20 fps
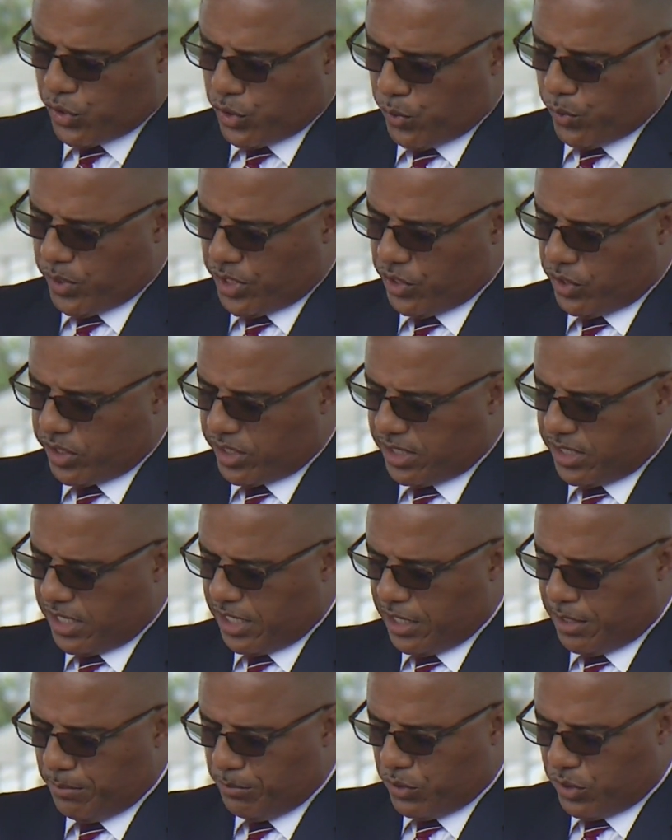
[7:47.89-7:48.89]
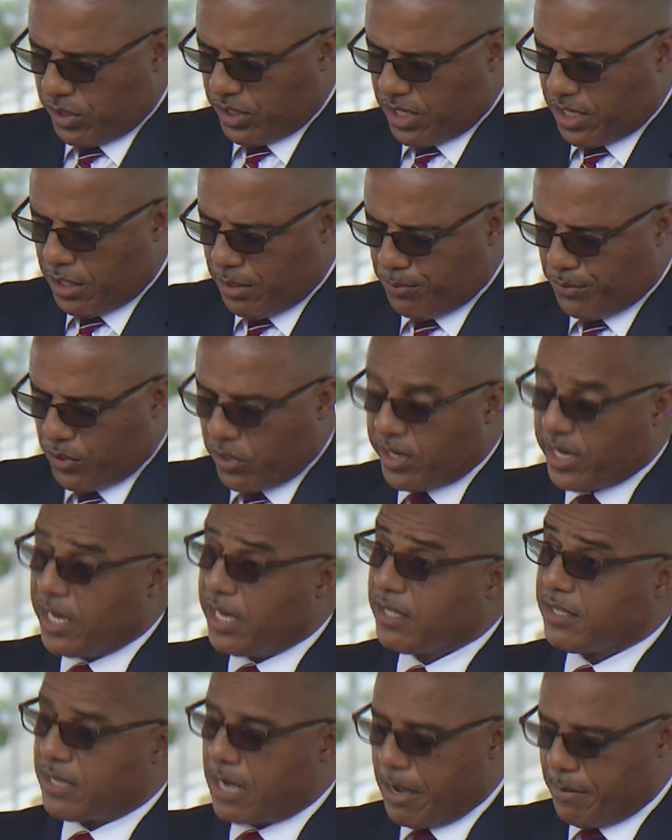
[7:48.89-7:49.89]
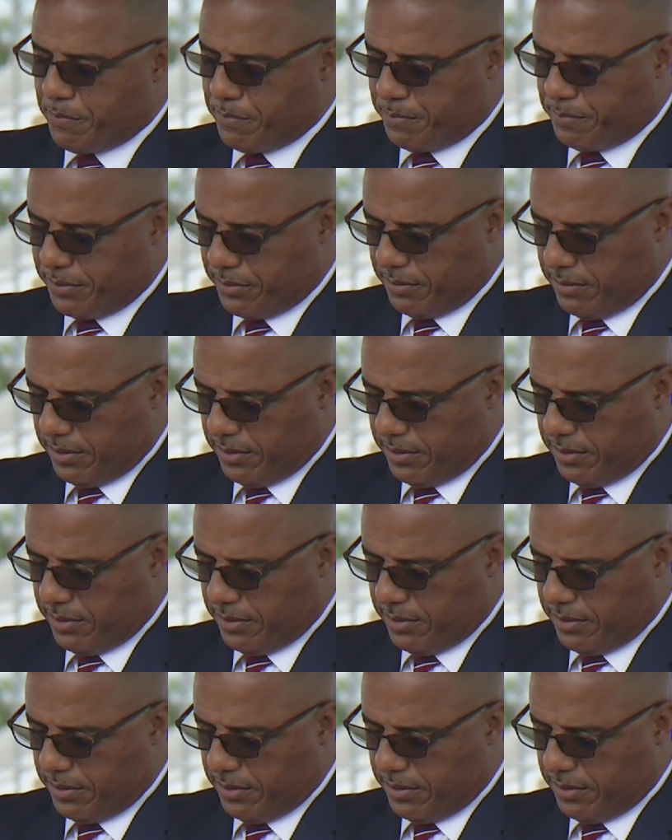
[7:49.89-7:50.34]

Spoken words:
you and your team to keep your heads up,